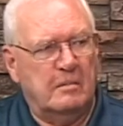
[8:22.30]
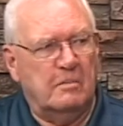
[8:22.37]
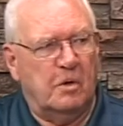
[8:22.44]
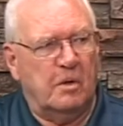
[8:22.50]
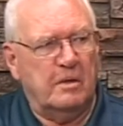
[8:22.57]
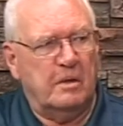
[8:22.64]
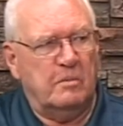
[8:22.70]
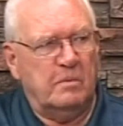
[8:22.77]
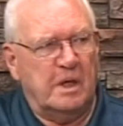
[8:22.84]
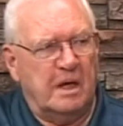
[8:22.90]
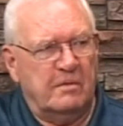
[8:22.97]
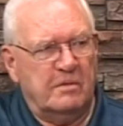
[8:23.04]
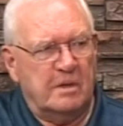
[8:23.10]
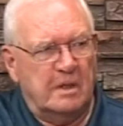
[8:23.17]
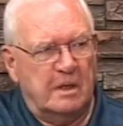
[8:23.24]
More than we
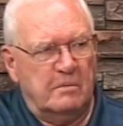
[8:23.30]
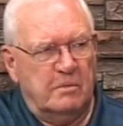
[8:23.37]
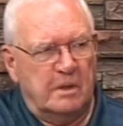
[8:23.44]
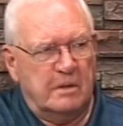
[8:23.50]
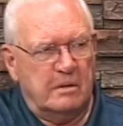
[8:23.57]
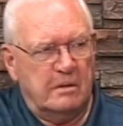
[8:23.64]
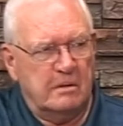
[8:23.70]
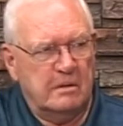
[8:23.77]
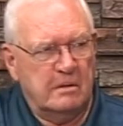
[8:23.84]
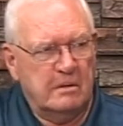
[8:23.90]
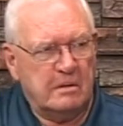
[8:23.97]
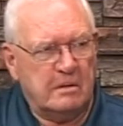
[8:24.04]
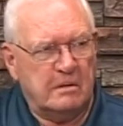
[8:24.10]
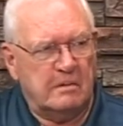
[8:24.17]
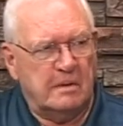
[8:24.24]
ever did with
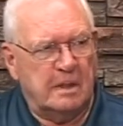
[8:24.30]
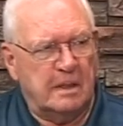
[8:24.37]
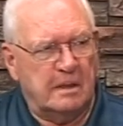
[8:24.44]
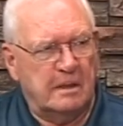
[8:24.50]
Korea.